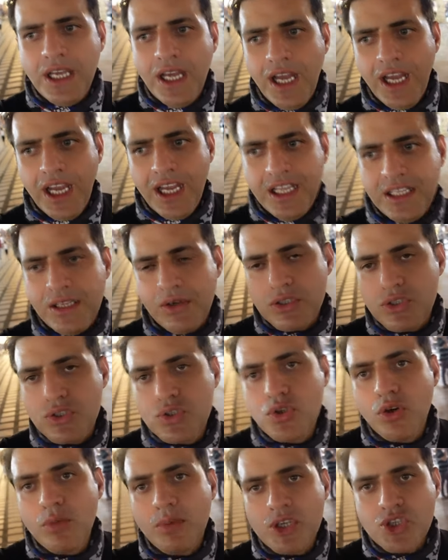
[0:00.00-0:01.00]
And there was
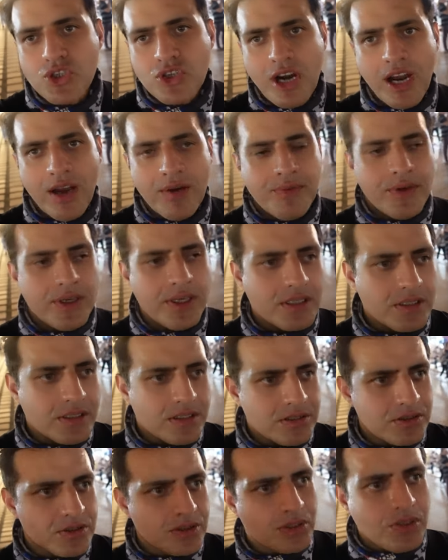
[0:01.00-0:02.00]
so much traffic.
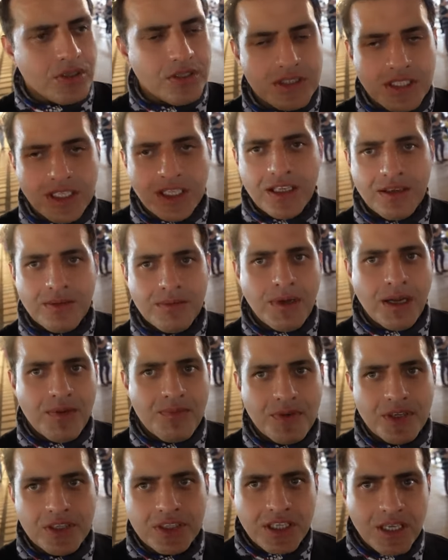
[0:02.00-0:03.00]
So good thing my
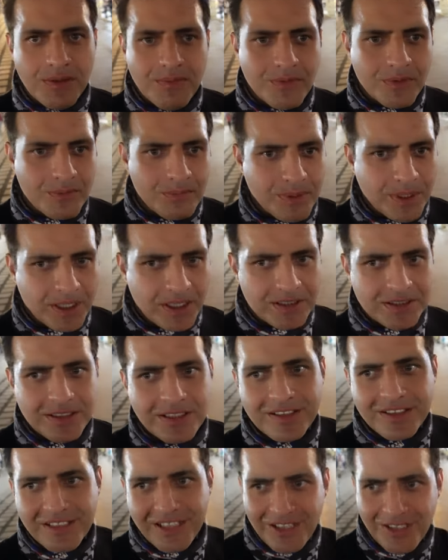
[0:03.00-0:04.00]
friend came from
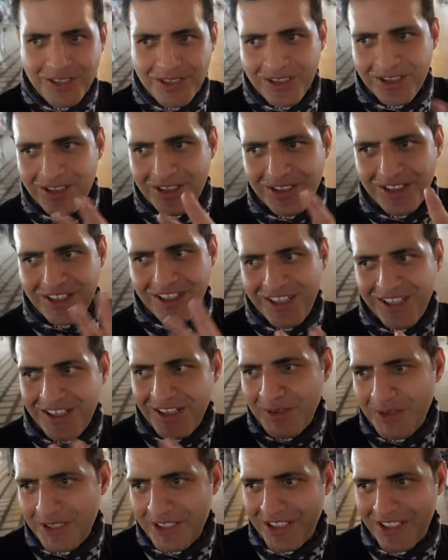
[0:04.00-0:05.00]
Pangasinan. Hello, hi,
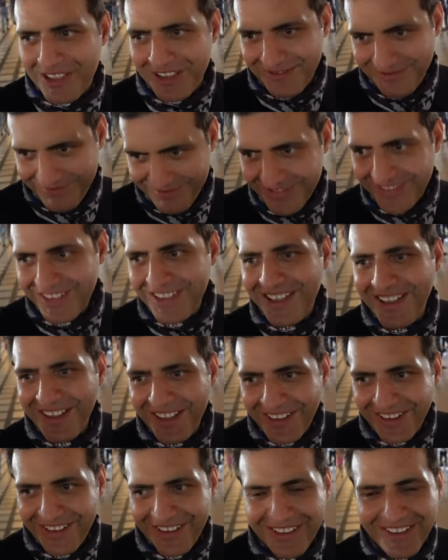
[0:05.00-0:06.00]
how are you?
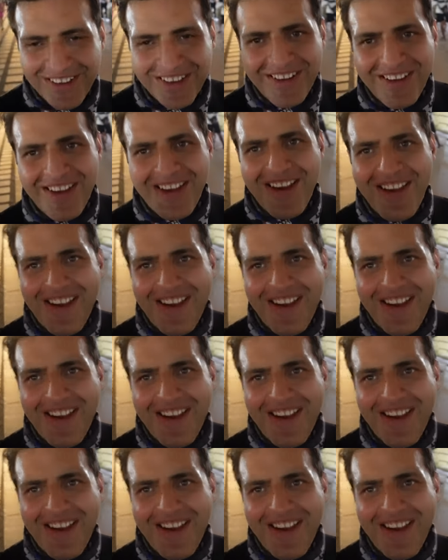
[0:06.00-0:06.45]
Hello.